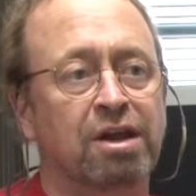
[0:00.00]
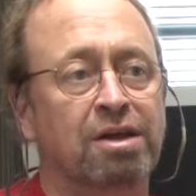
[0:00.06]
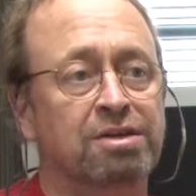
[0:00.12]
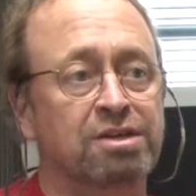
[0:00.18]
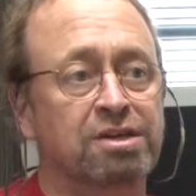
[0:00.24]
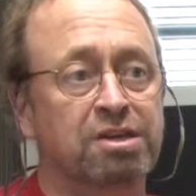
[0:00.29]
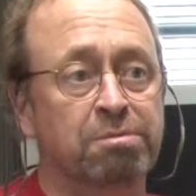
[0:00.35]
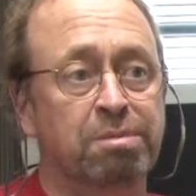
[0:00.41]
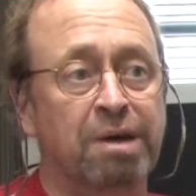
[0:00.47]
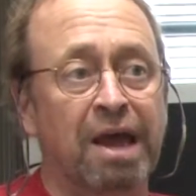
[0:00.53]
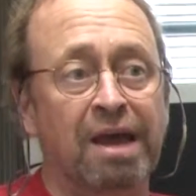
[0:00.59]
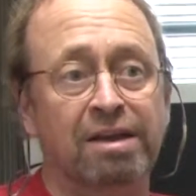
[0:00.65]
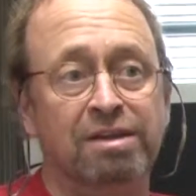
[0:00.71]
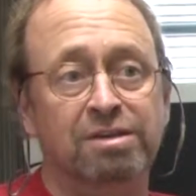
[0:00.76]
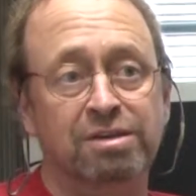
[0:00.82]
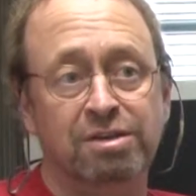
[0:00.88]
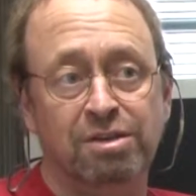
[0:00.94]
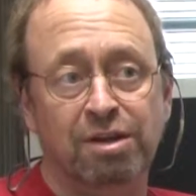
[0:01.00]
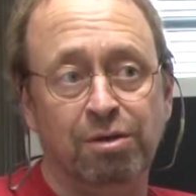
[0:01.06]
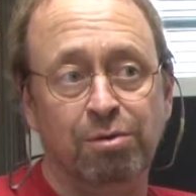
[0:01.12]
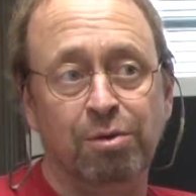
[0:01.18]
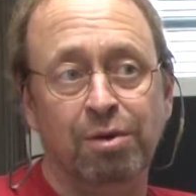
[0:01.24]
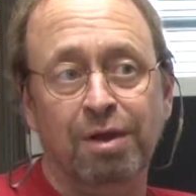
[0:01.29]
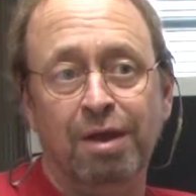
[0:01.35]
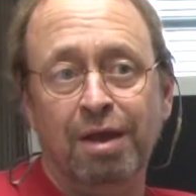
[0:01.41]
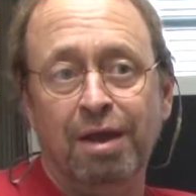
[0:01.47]
like Tibet. So
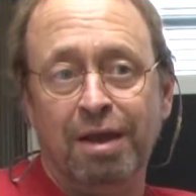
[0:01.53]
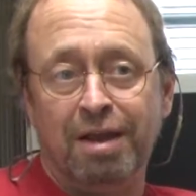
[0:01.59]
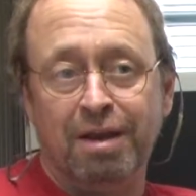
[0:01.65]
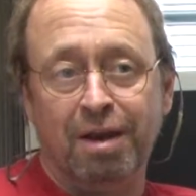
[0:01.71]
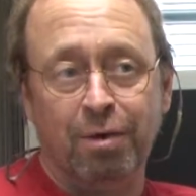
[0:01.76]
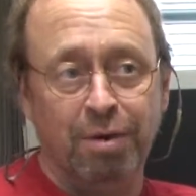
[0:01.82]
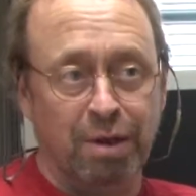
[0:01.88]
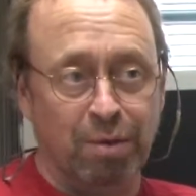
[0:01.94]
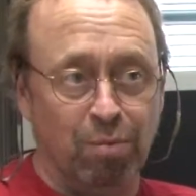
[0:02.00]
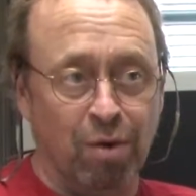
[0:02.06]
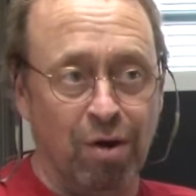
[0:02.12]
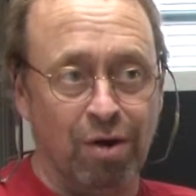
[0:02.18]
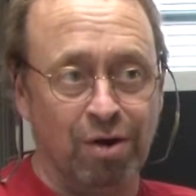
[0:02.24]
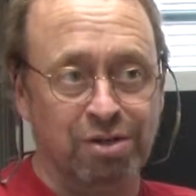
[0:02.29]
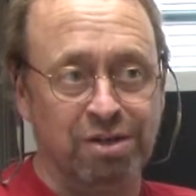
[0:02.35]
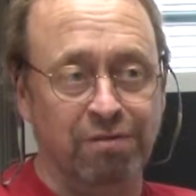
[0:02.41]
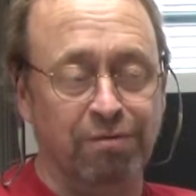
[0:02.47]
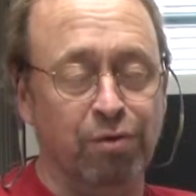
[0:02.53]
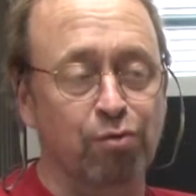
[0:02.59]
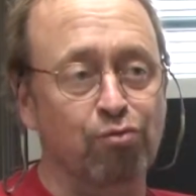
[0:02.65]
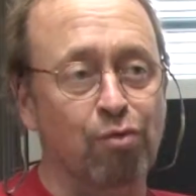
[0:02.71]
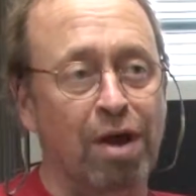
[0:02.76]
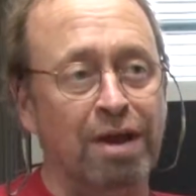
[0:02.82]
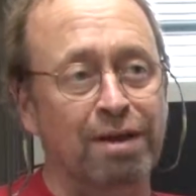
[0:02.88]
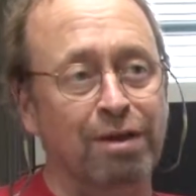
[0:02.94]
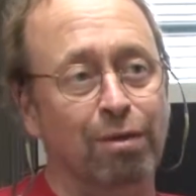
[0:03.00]
it only works if you
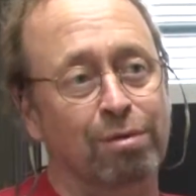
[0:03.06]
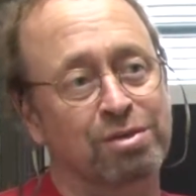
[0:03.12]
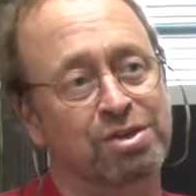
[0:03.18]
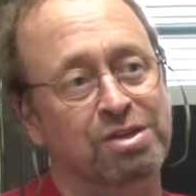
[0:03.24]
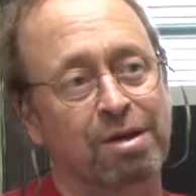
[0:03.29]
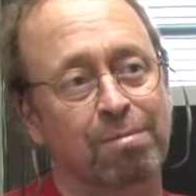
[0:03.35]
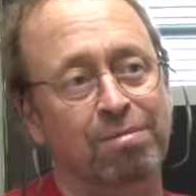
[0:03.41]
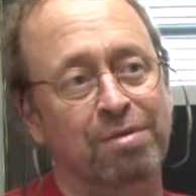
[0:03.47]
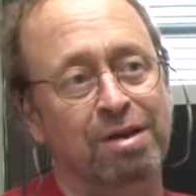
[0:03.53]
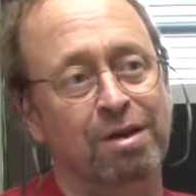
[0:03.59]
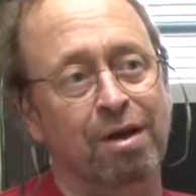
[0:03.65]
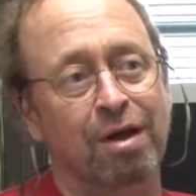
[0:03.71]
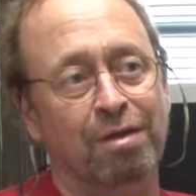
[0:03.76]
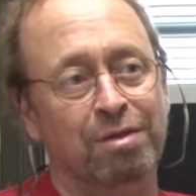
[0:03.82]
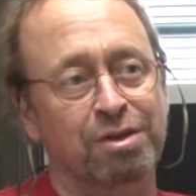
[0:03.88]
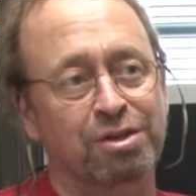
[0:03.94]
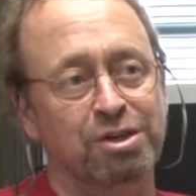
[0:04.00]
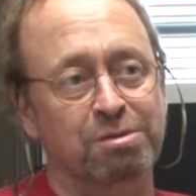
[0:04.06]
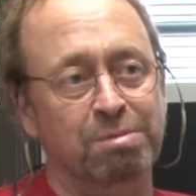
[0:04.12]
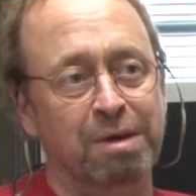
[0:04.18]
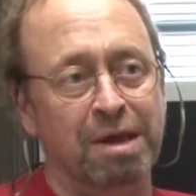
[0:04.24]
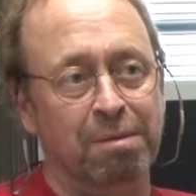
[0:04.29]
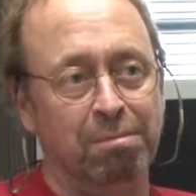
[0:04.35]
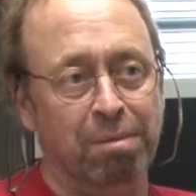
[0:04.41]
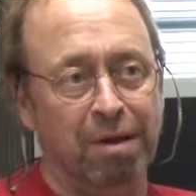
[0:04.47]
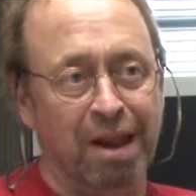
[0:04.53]
rain on something like the
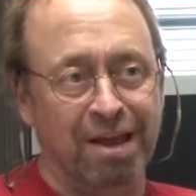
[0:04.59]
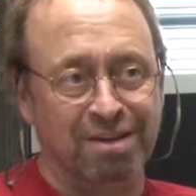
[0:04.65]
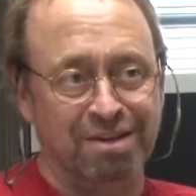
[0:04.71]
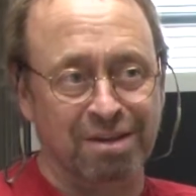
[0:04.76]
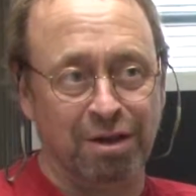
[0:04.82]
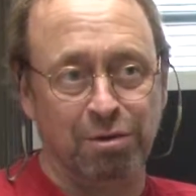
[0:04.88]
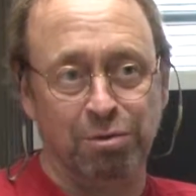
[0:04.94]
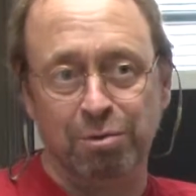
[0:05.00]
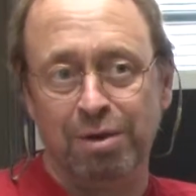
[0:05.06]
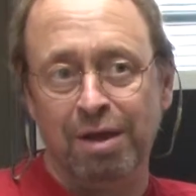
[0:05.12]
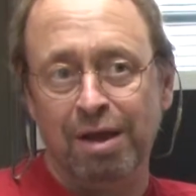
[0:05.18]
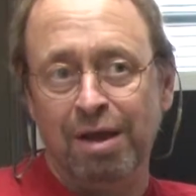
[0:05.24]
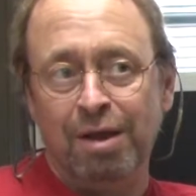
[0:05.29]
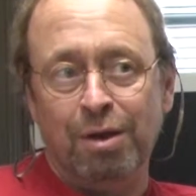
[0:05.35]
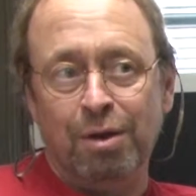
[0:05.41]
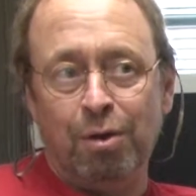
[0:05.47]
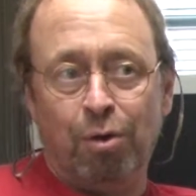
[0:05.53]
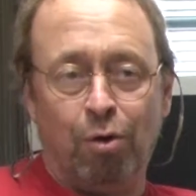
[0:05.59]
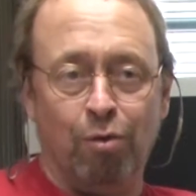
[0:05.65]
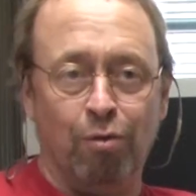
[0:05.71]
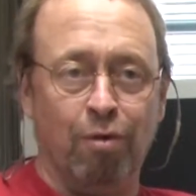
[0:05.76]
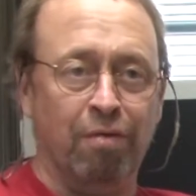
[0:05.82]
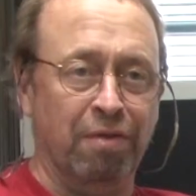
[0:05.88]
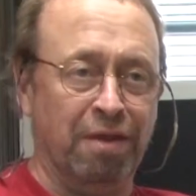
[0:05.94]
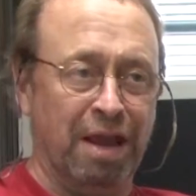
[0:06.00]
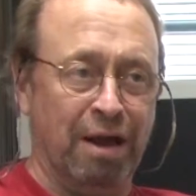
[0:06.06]
Tibetan Plateau or
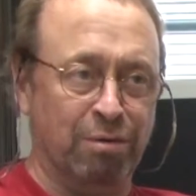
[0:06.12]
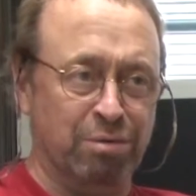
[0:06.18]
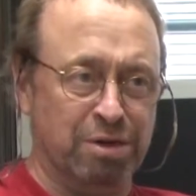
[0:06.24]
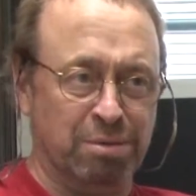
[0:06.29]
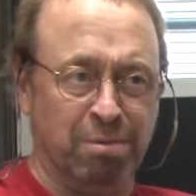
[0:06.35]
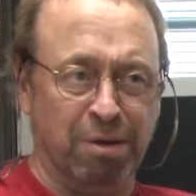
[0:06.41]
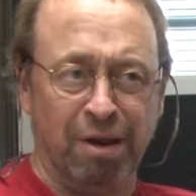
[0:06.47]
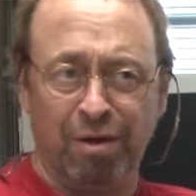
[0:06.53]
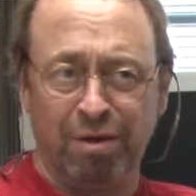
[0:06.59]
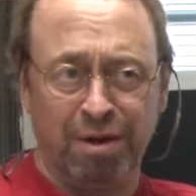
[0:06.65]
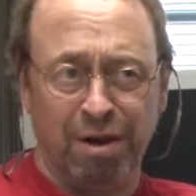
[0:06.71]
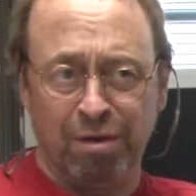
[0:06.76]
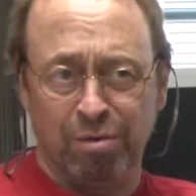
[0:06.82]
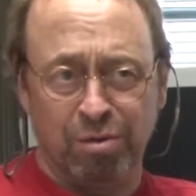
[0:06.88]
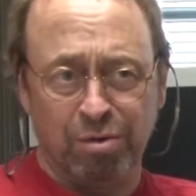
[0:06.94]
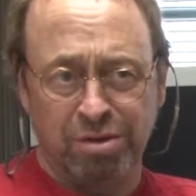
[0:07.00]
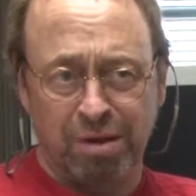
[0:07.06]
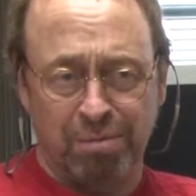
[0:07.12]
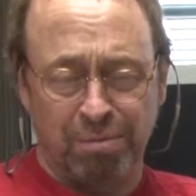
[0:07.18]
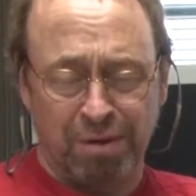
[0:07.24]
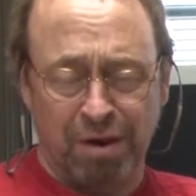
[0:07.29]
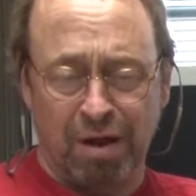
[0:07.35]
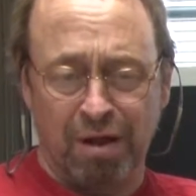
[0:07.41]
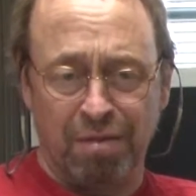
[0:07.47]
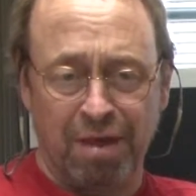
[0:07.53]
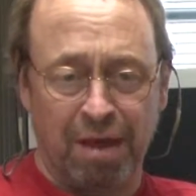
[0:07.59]
on the Altiplano or something
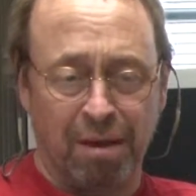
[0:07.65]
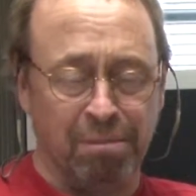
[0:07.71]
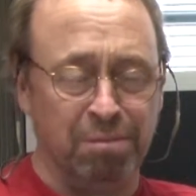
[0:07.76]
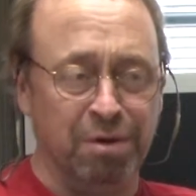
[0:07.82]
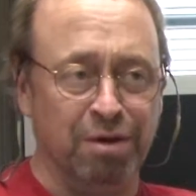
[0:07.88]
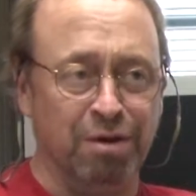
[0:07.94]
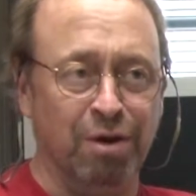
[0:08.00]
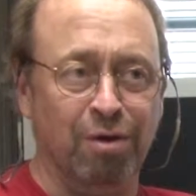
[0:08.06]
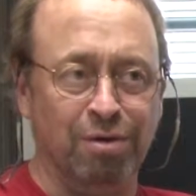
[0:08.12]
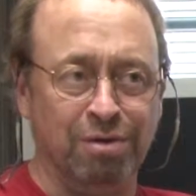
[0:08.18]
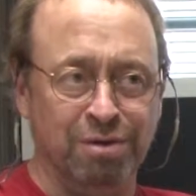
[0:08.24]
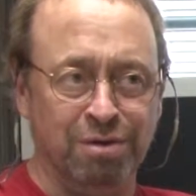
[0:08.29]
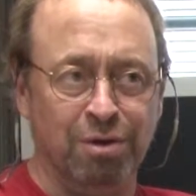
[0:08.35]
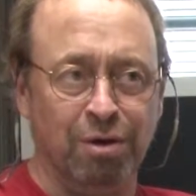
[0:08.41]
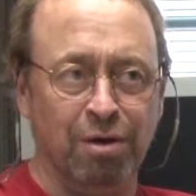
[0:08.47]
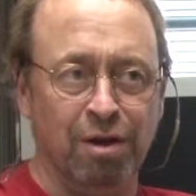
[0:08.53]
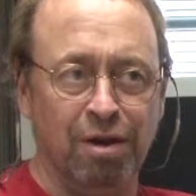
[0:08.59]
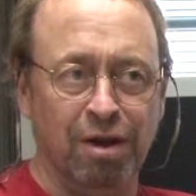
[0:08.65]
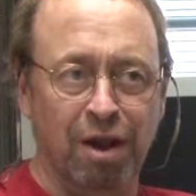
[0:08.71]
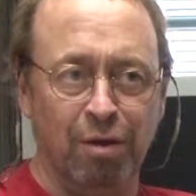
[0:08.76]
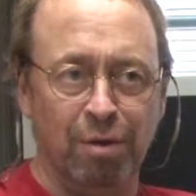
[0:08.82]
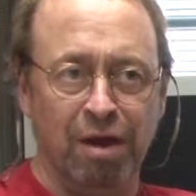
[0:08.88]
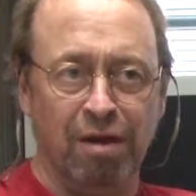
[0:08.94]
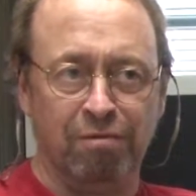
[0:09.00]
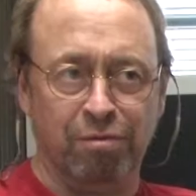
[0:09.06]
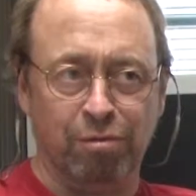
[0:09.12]
like that, but not, not at low
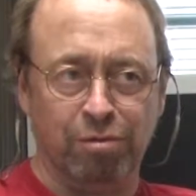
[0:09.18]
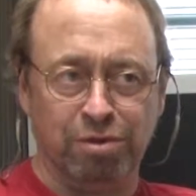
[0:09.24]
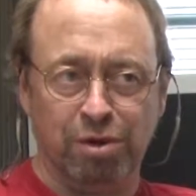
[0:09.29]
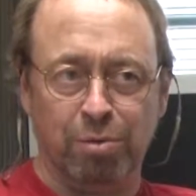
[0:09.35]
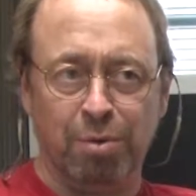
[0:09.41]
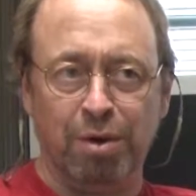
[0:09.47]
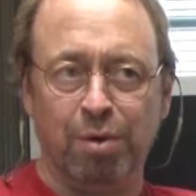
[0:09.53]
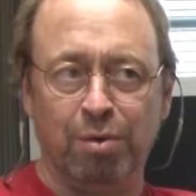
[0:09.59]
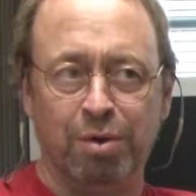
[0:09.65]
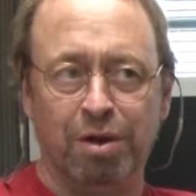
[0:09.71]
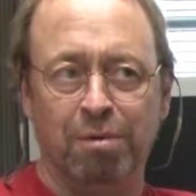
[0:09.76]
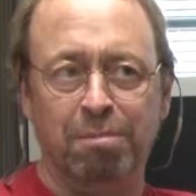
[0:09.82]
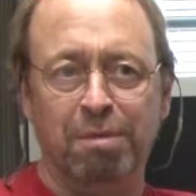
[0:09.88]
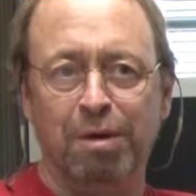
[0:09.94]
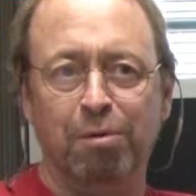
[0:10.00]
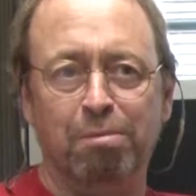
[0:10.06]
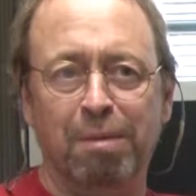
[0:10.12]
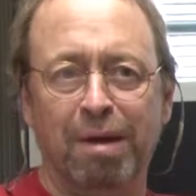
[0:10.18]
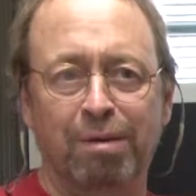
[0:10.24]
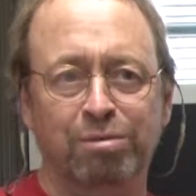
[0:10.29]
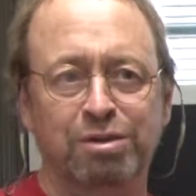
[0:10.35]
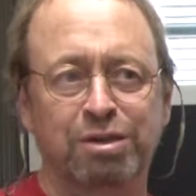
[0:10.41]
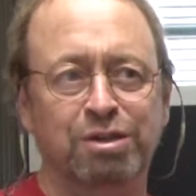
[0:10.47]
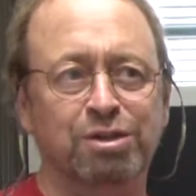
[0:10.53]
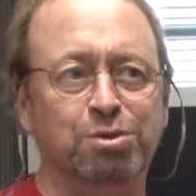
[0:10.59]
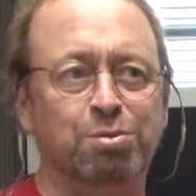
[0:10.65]
level. So we're not going to build
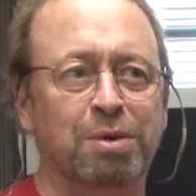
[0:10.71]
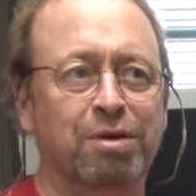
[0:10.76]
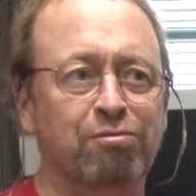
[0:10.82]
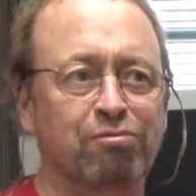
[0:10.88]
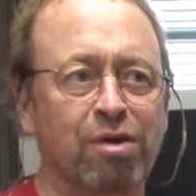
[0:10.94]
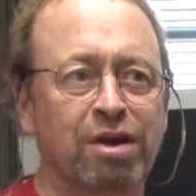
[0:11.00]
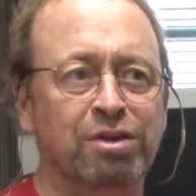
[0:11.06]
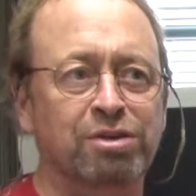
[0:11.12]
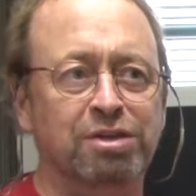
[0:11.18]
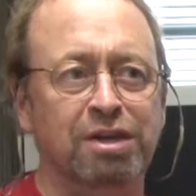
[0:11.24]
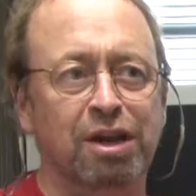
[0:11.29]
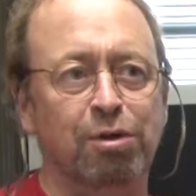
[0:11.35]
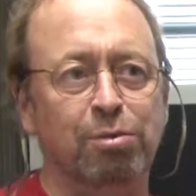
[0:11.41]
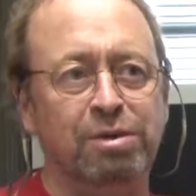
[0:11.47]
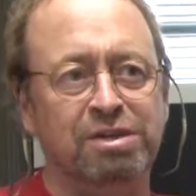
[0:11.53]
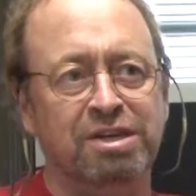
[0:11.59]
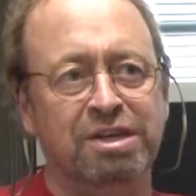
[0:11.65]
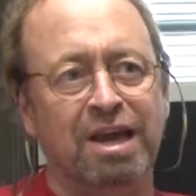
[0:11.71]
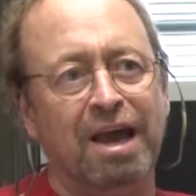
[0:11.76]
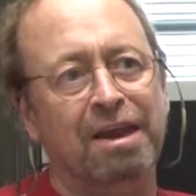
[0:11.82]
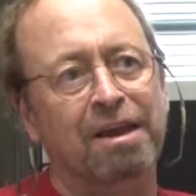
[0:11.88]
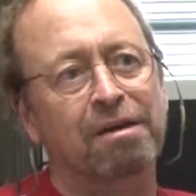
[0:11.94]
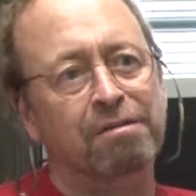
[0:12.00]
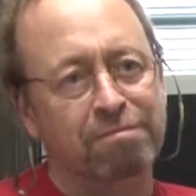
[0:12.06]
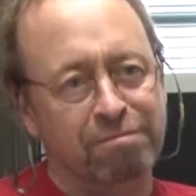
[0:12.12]
mountains when it rains in Louisiana,